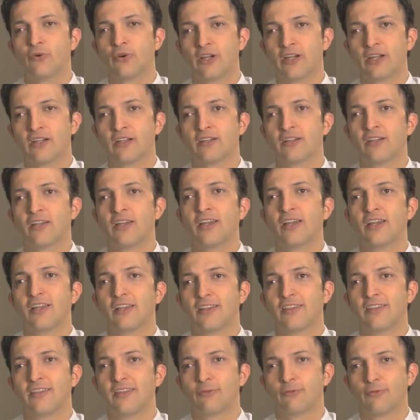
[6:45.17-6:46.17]
where
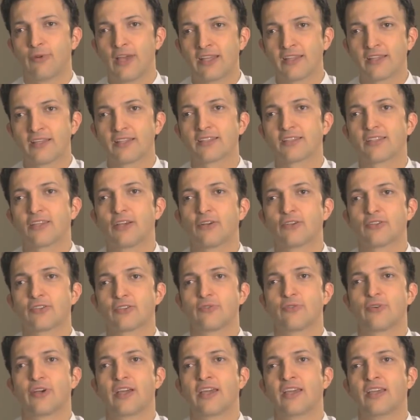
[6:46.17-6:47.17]
the redness
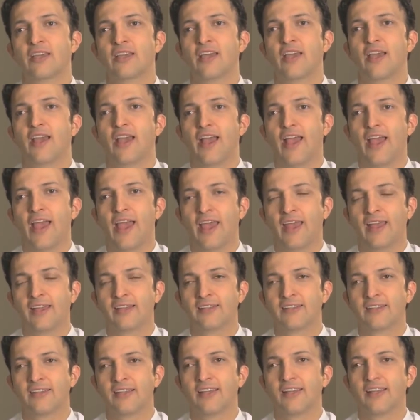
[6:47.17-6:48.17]
goes away
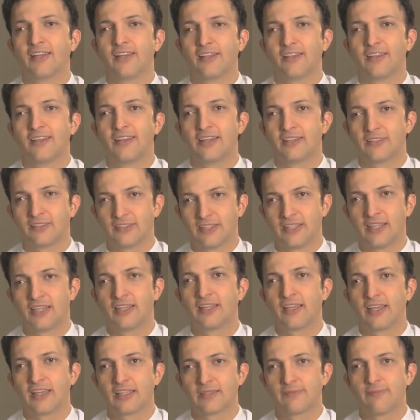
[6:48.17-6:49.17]
and their
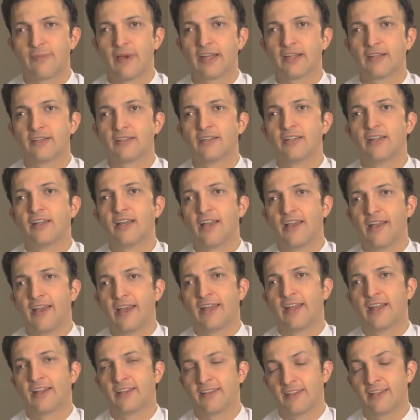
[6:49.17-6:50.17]
skin gets better.
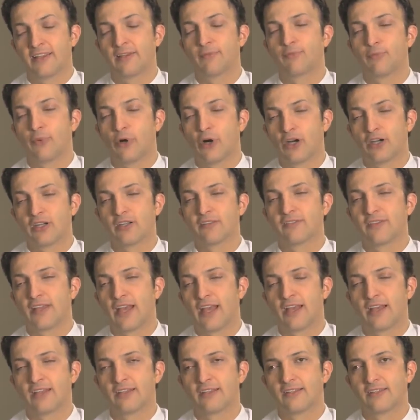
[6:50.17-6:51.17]
And I think part of
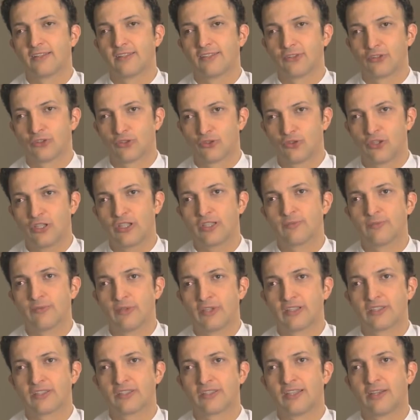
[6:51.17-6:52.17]
that
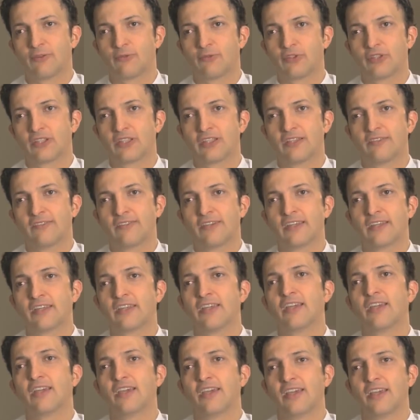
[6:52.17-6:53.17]
treatment that we're
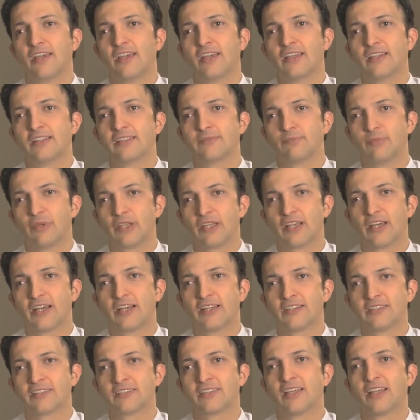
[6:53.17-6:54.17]
giving is
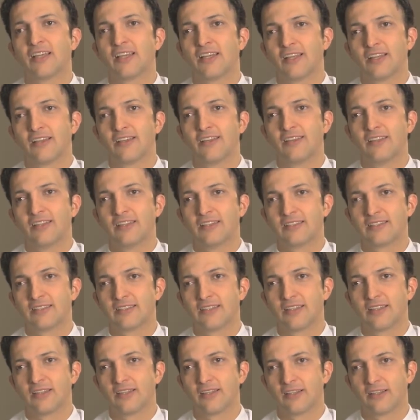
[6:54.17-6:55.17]
because
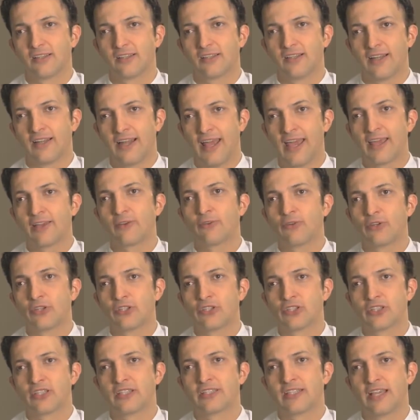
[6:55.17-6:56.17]
this
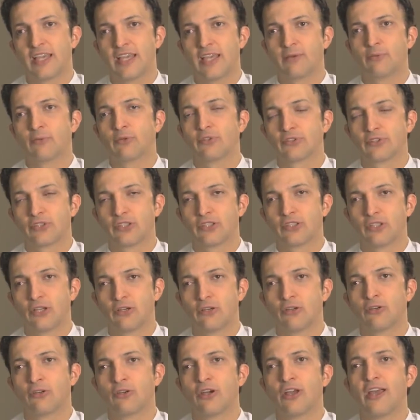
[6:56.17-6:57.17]
language is able to
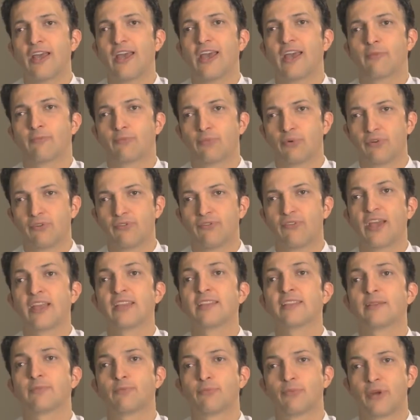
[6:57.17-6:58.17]
go and
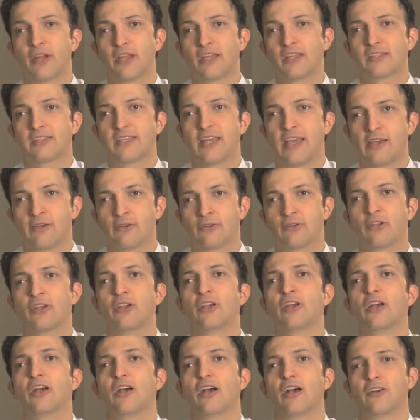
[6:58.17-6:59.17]
prevent the breakdown
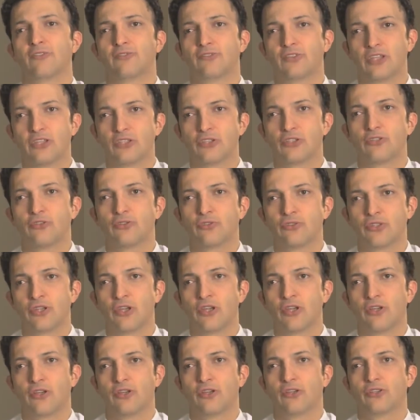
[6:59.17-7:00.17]
of
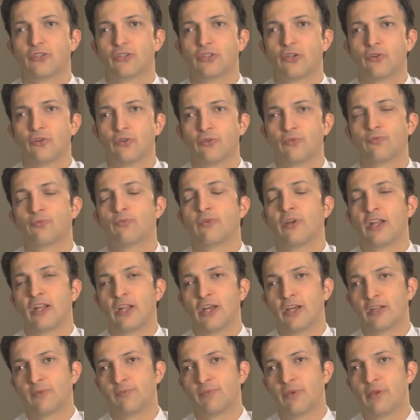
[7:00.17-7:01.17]
tissues. So
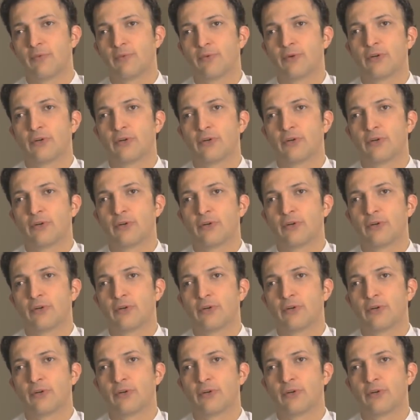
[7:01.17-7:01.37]
a lot of